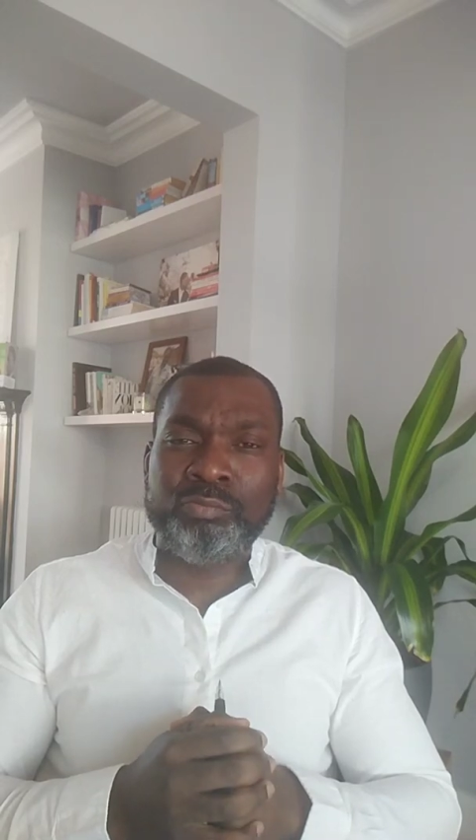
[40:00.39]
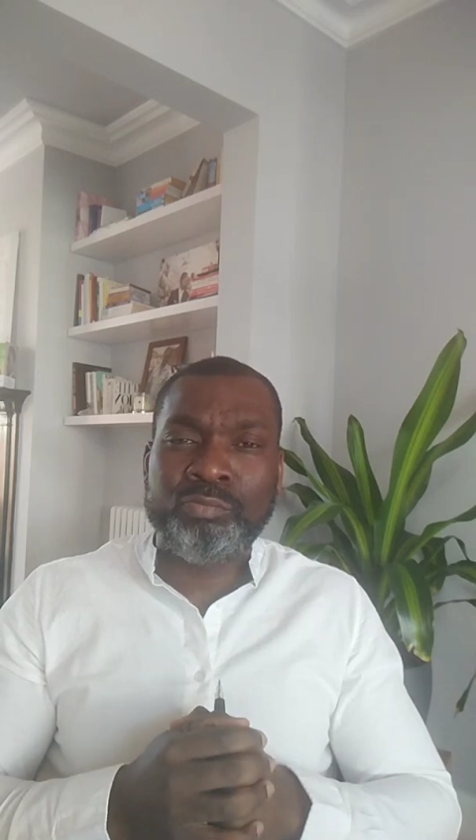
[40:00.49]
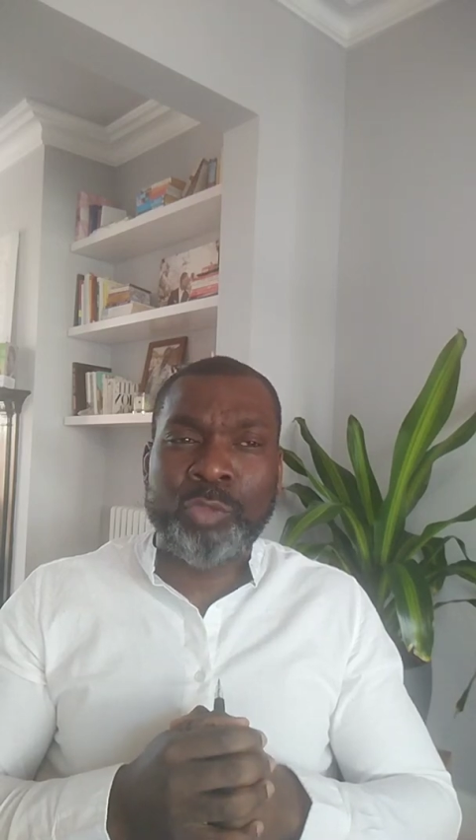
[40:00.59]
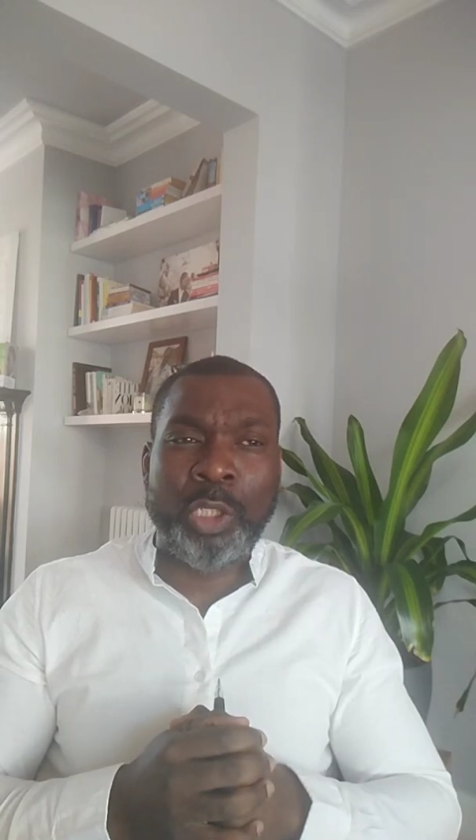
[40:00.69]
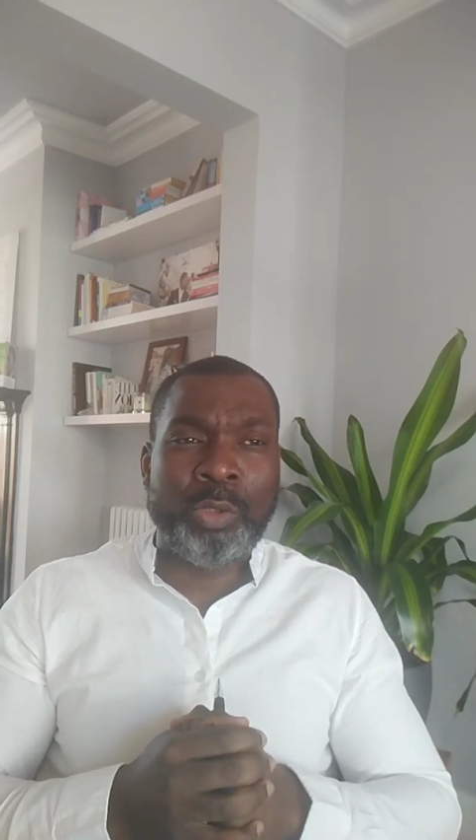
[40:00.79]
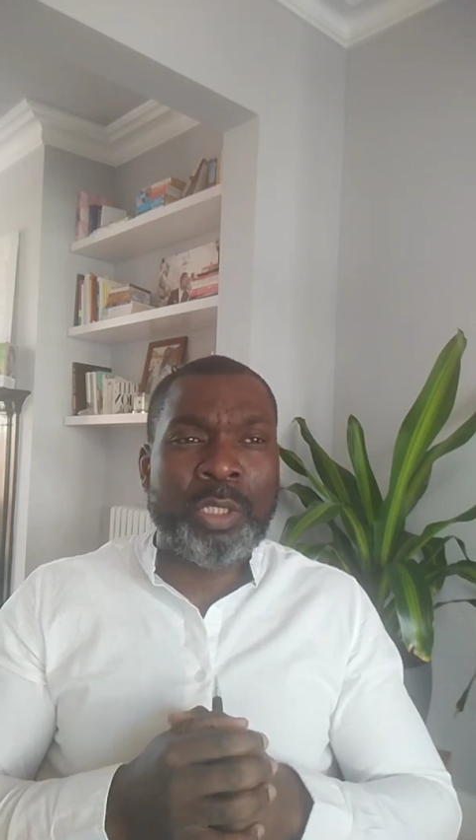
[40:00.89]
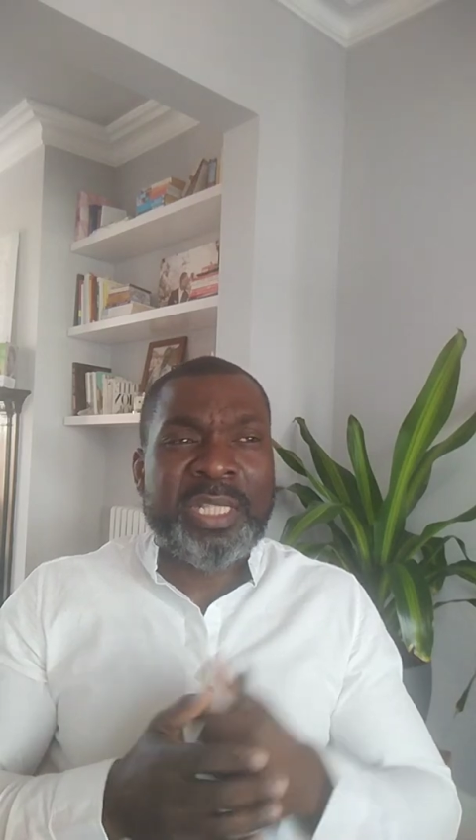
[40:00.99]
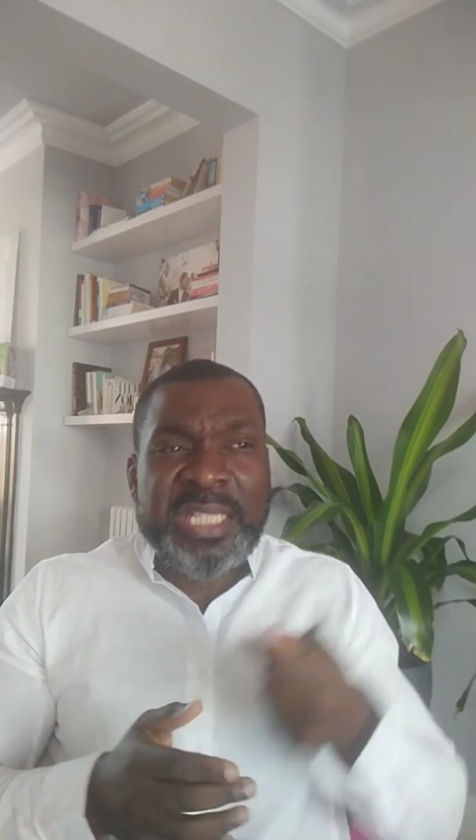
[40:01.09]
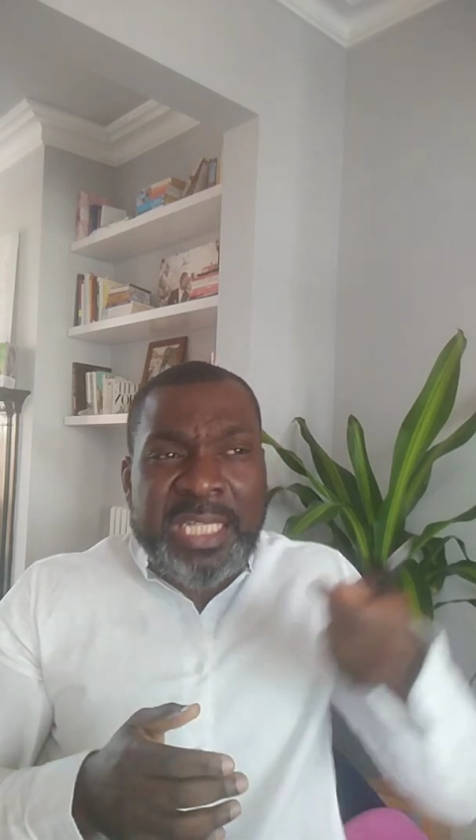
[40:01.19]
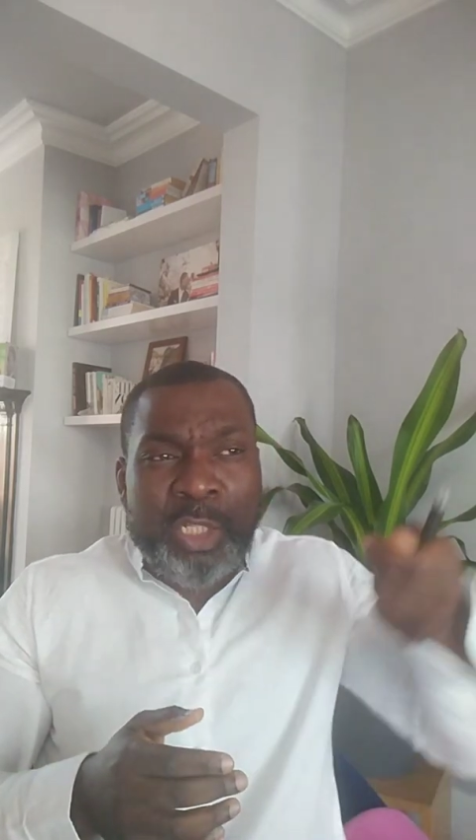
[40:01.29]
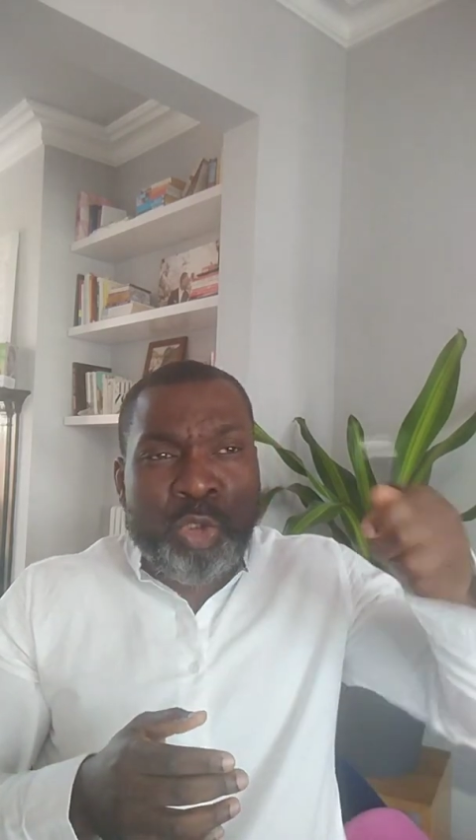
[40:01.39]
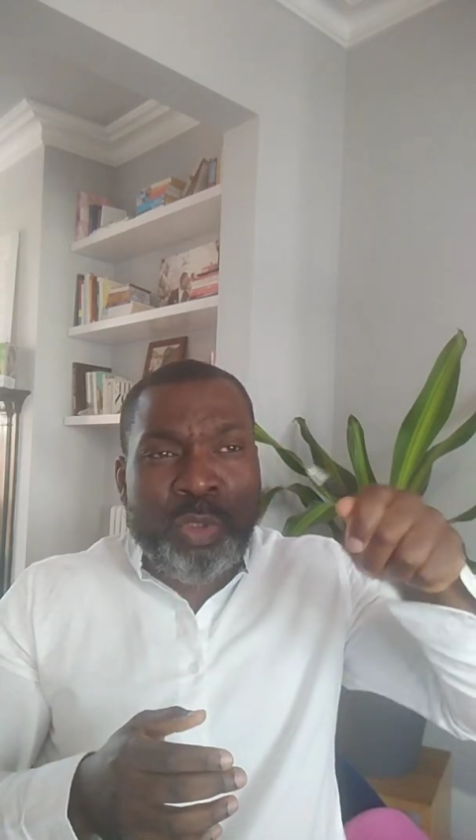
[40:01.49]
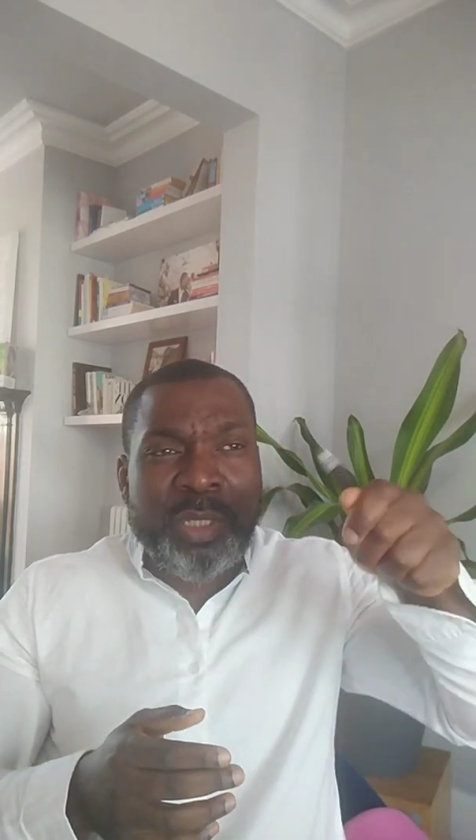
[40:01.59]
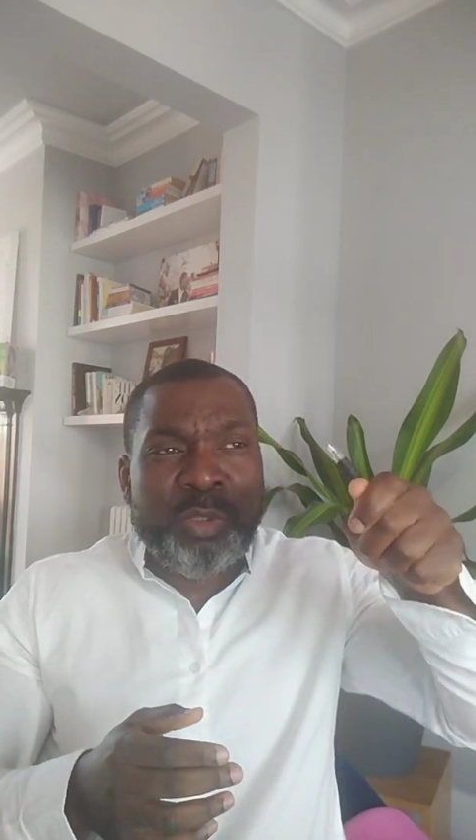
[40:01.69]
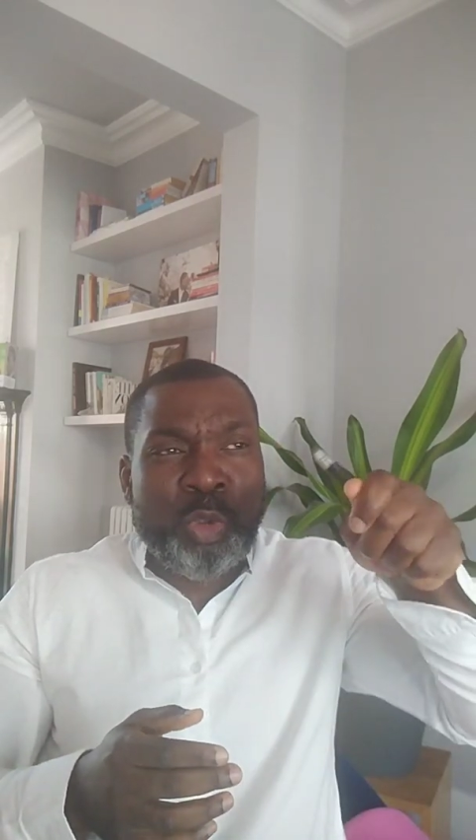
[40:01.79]
You know,
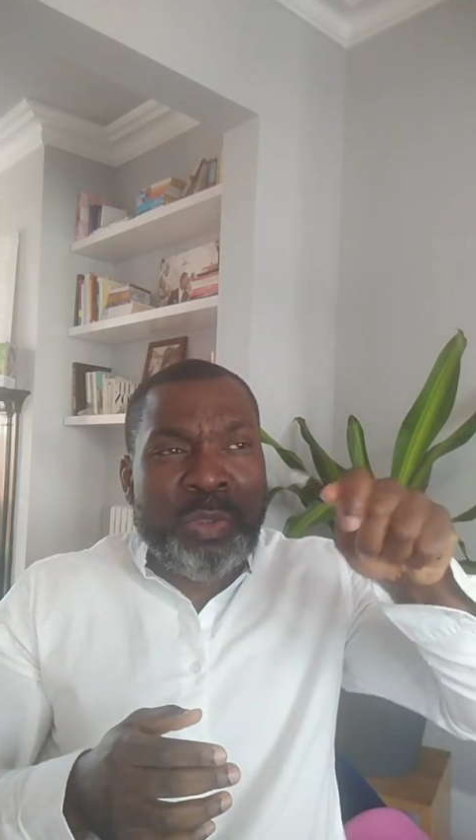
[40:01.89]
two